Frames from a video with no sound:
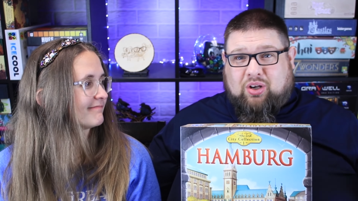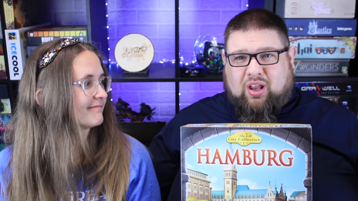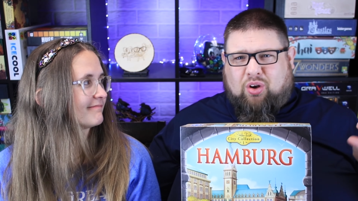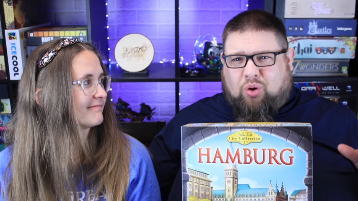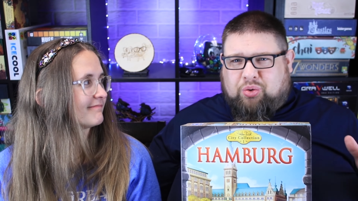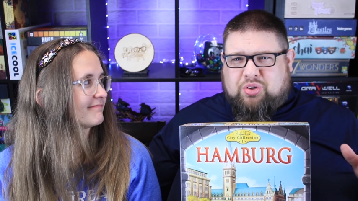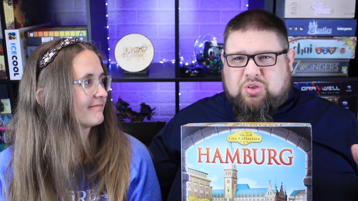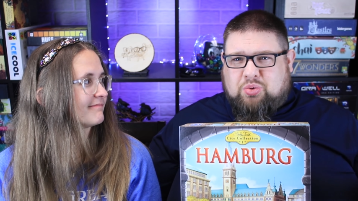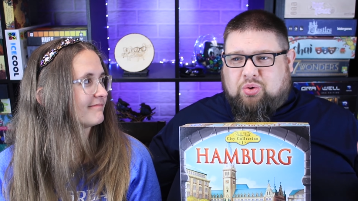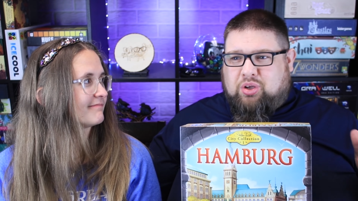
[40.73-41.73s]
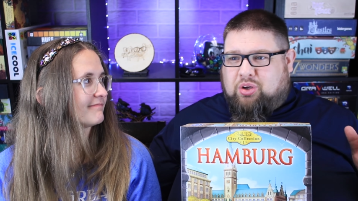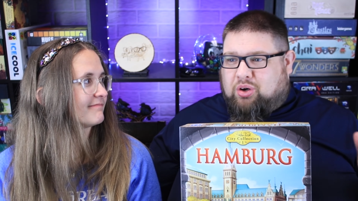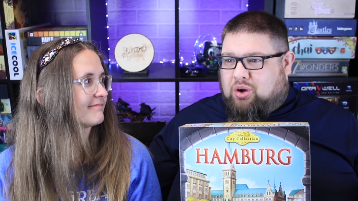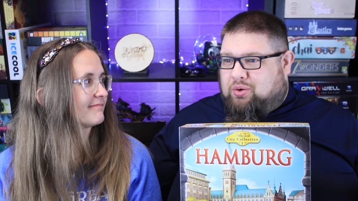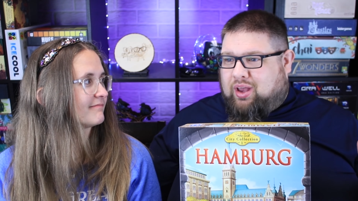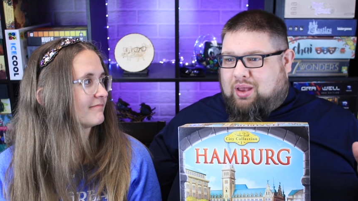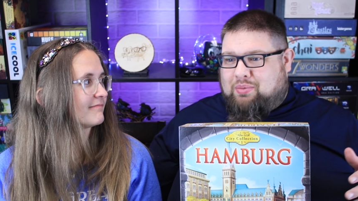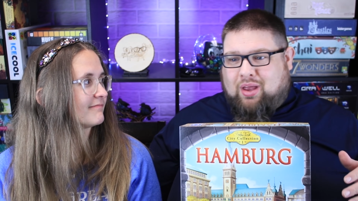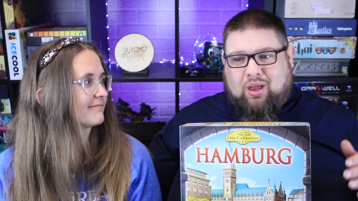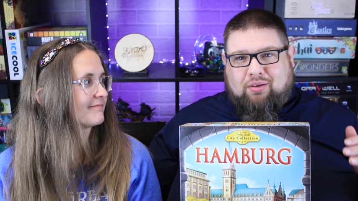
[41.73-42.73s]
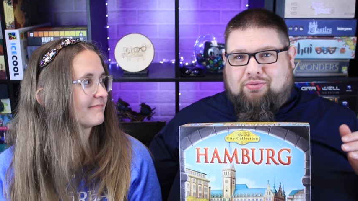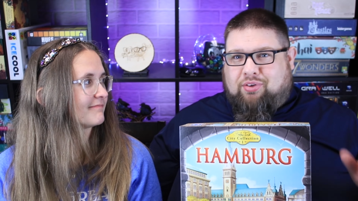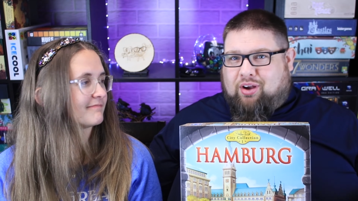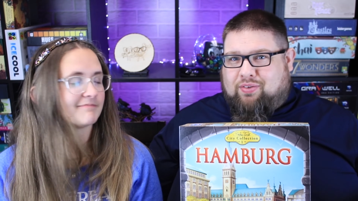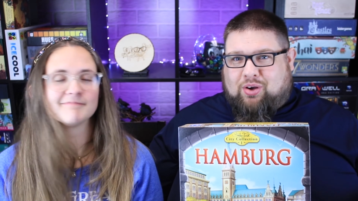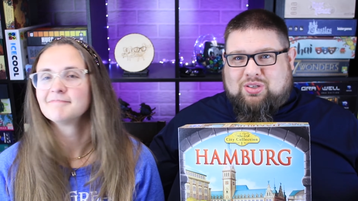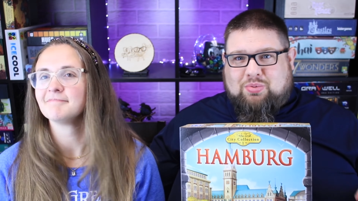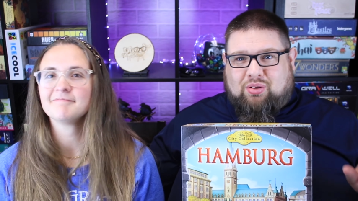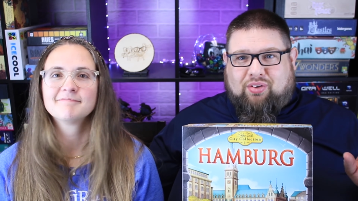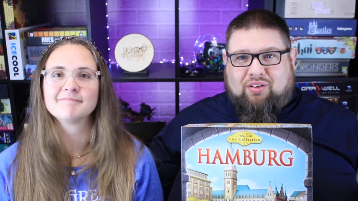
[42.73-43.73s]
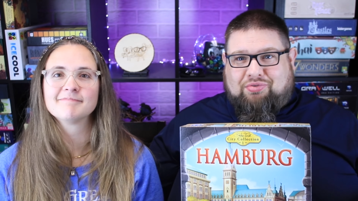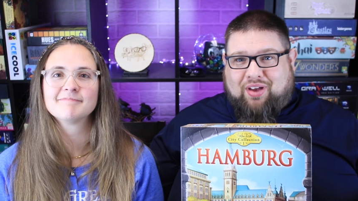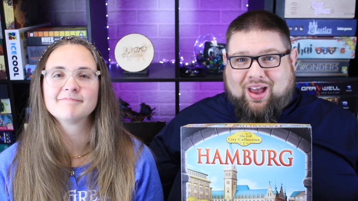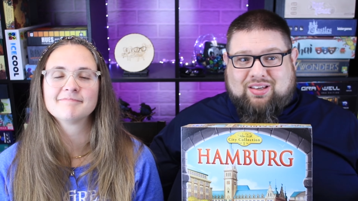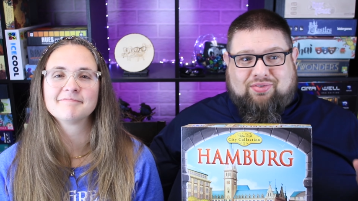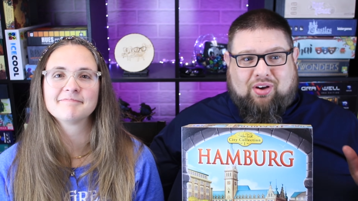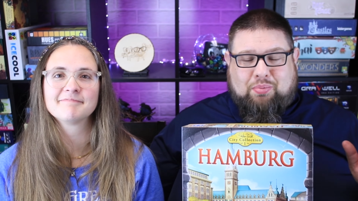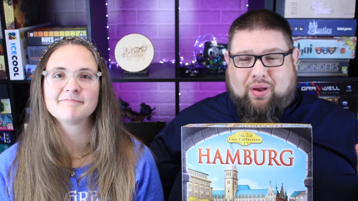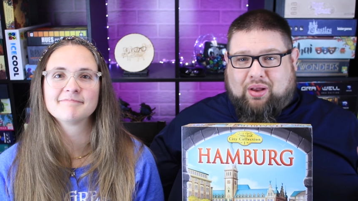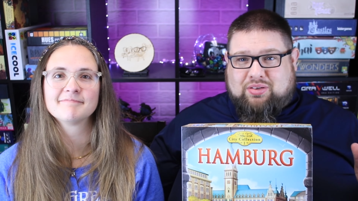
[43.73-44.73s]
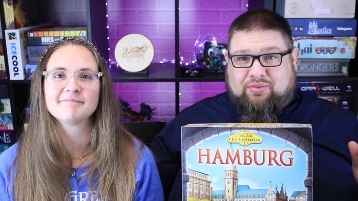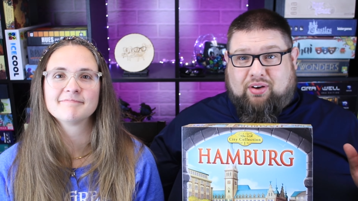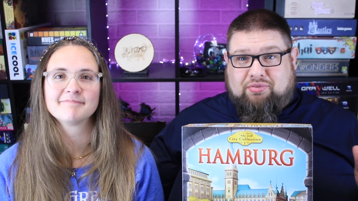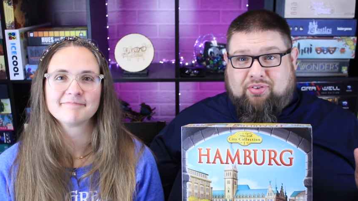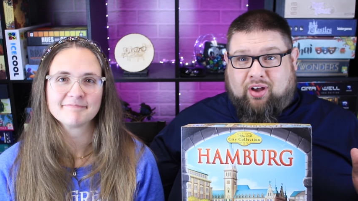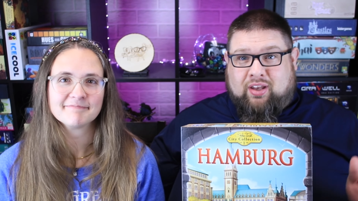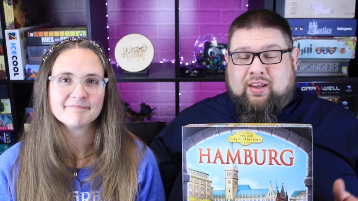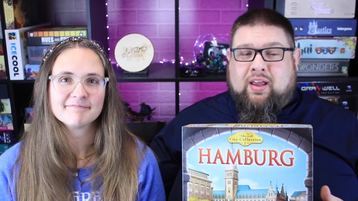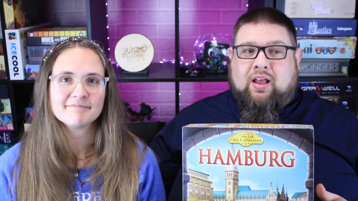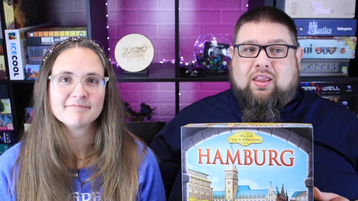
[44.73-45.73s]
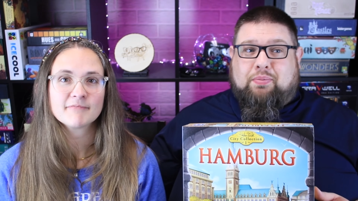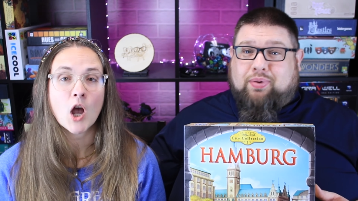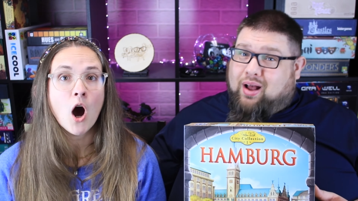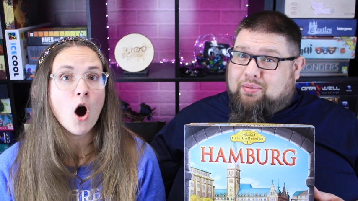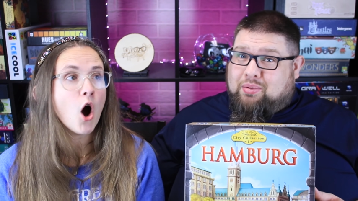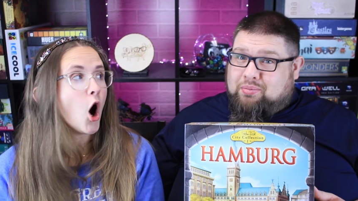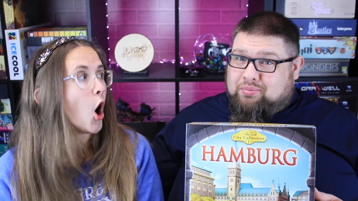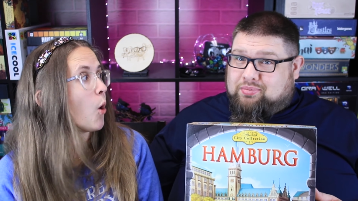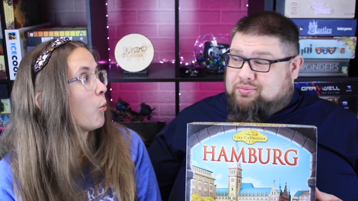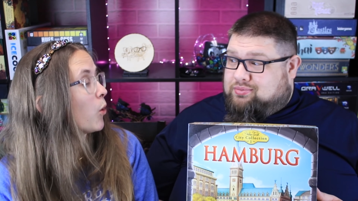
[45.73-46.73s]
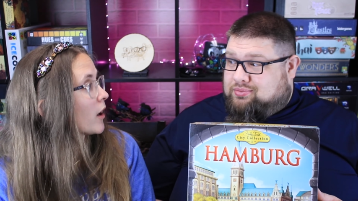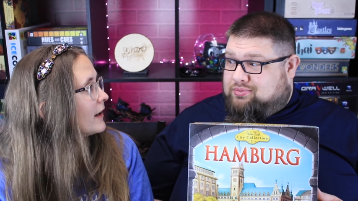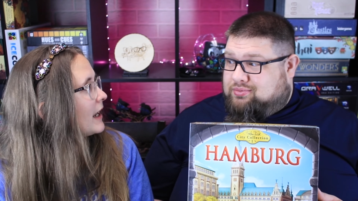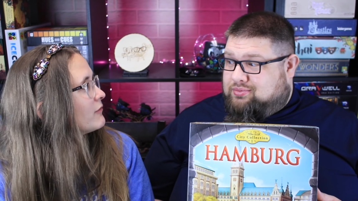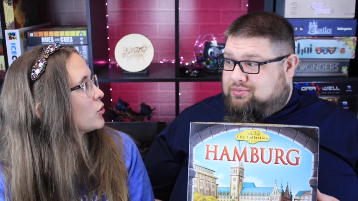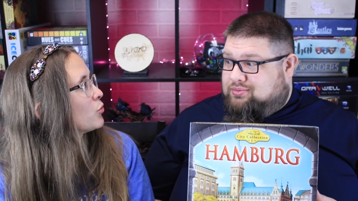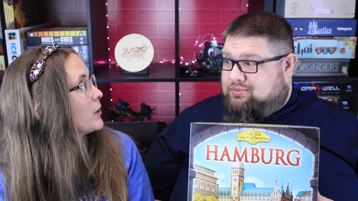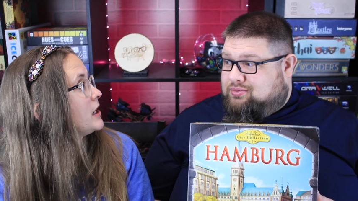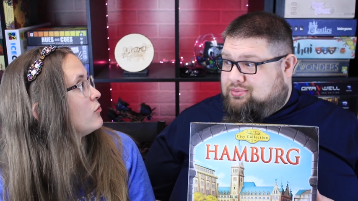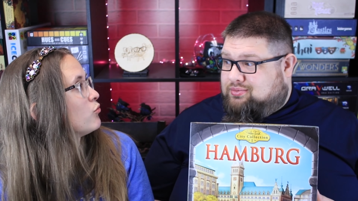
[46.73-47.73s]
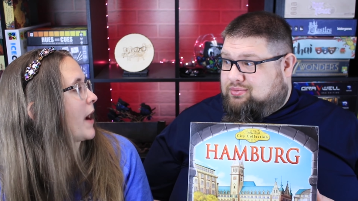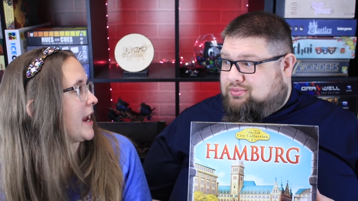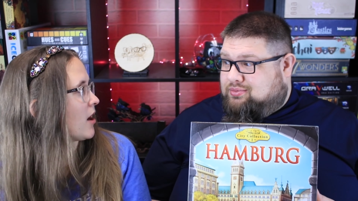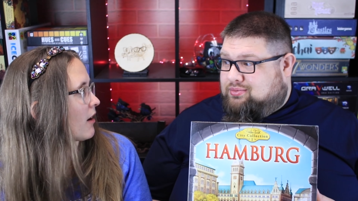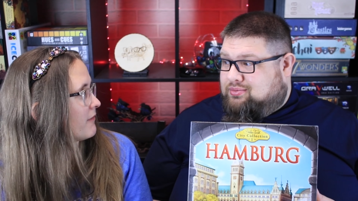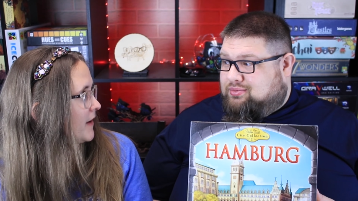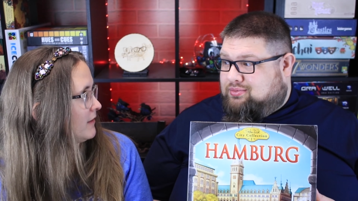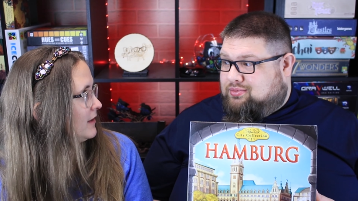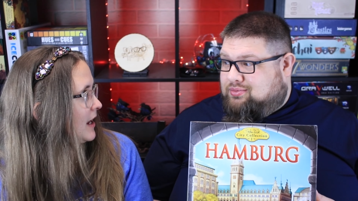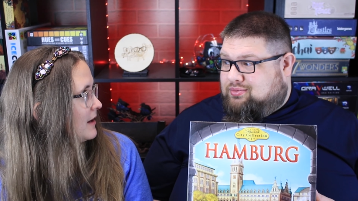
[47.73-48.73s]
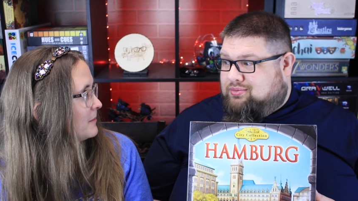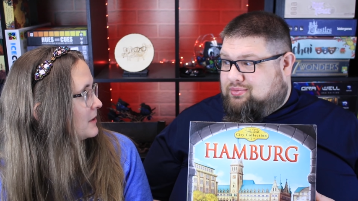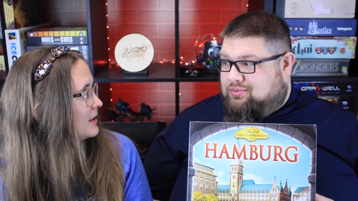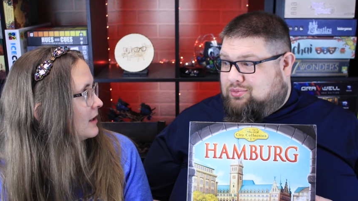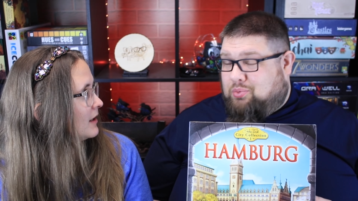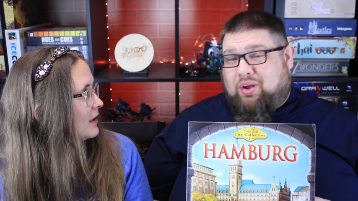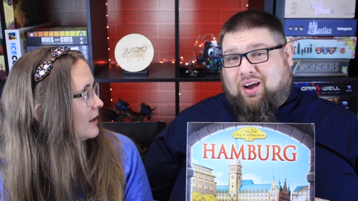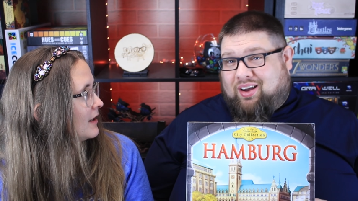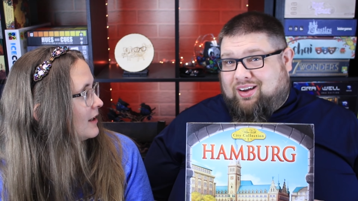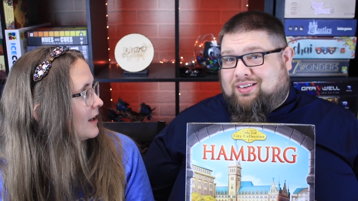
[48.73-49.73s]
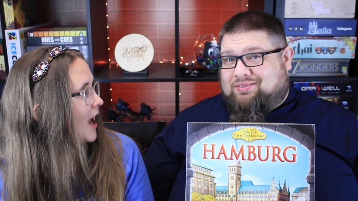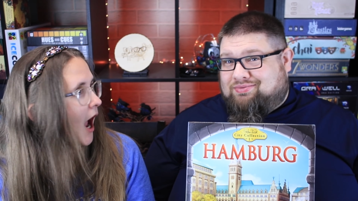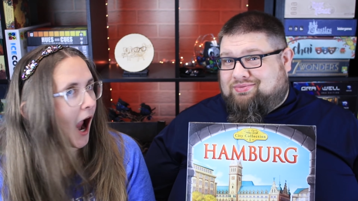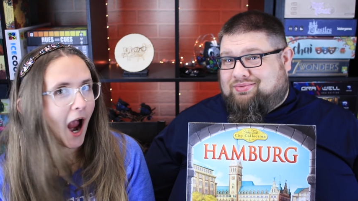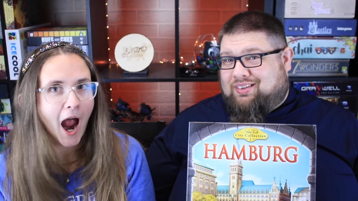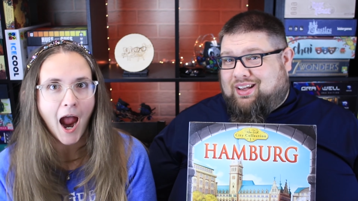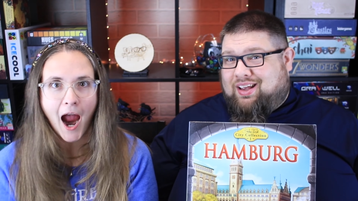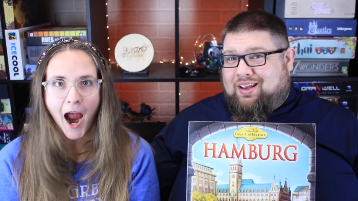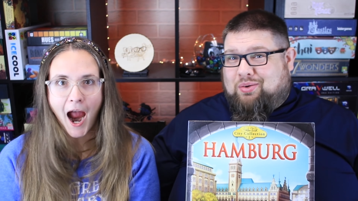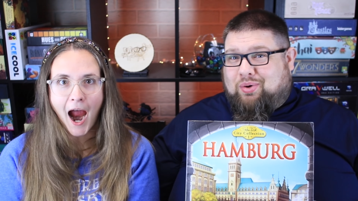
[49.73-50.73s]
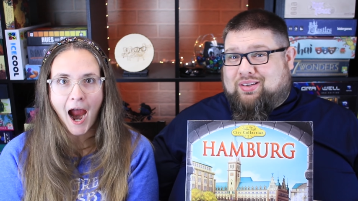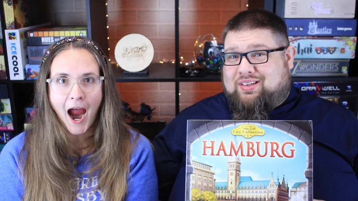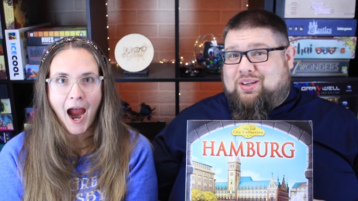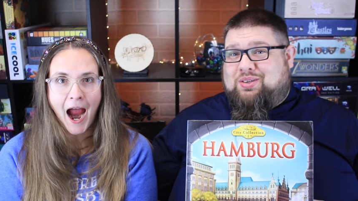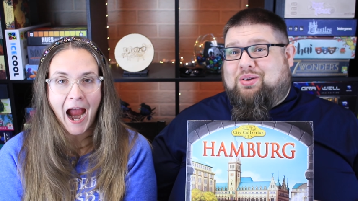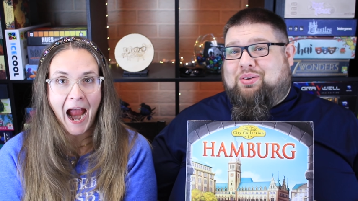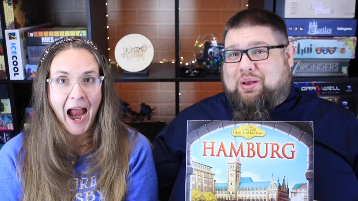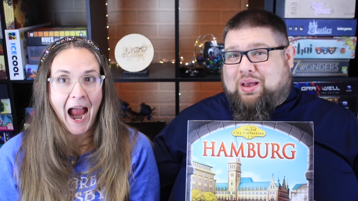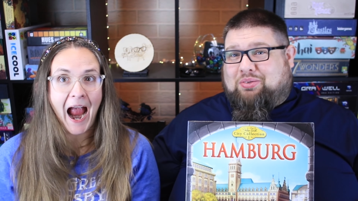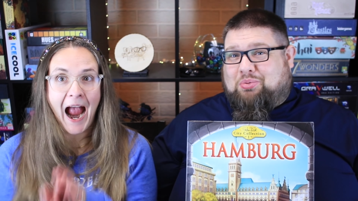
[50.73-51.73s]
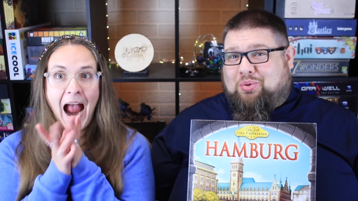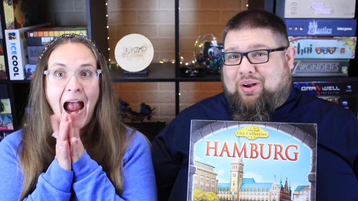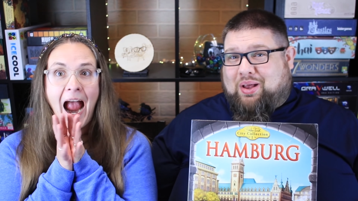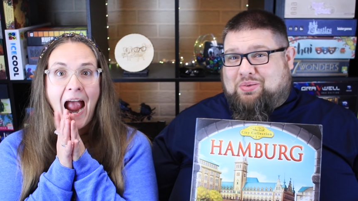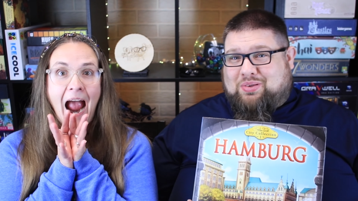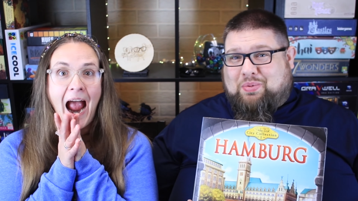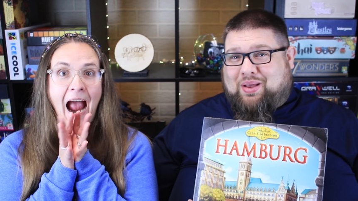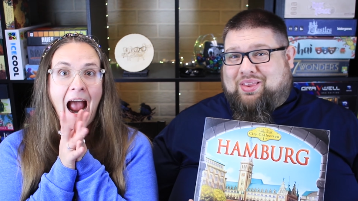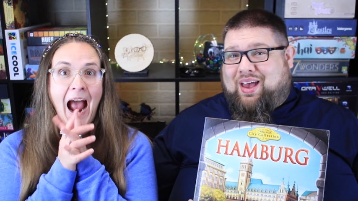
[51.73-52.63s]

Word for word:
Speaker 1: kind of older school Euro game. Very, very smooth, very fast, very balanced, very fun. The problem?
Speaker 2: We're gonna have to re-rank our Feld games.
Speaker 1: We are. Well, stay tuned, you guys, for more announcements about